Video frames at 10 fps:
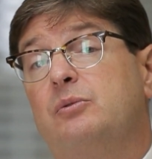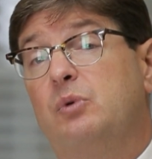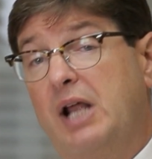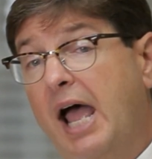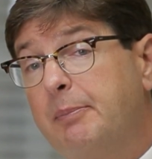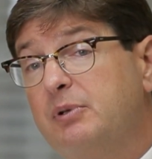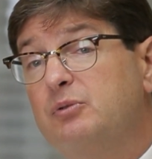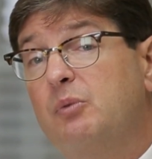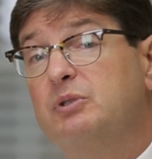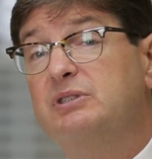What happens
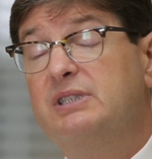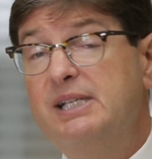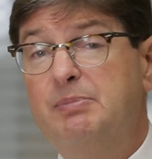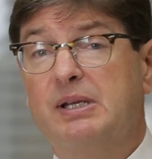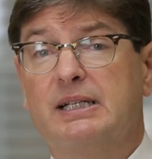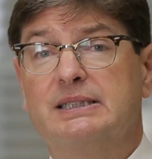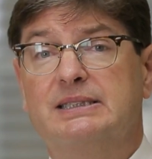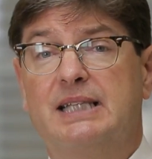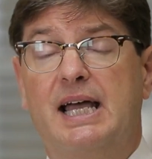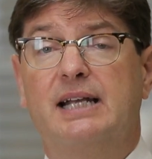when we're sleeping is
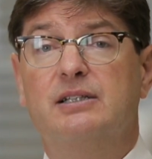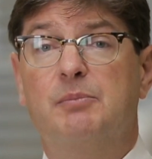that